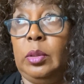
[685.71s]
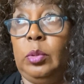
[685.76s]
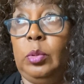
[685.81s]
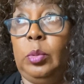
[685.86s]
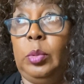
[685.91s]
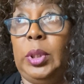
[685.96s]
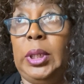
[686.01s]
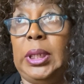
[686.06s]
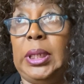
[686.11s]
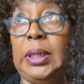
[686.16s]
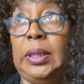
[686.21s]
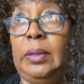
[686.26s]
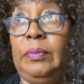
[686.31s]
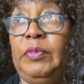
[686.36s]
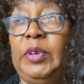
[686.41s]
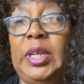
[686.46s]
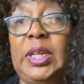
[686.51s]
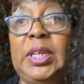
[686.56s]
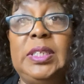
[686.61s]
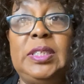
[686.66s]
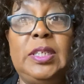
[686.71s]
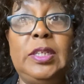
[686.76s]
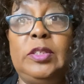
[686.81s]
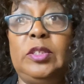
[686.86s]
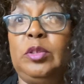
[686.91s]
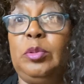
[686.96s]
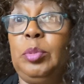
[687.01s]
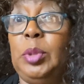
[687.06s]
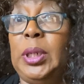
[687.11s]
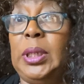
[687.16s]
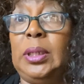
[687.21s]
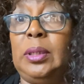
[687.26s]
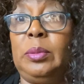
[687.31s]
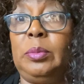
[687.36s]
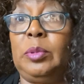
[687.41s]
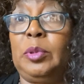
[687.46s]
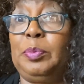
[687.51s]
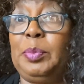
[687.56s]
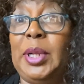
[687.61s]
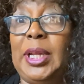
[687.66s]
When Venus and Serena
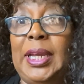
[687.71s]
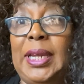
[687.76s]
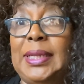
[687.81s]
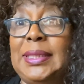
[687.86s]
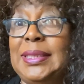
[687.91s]
were playing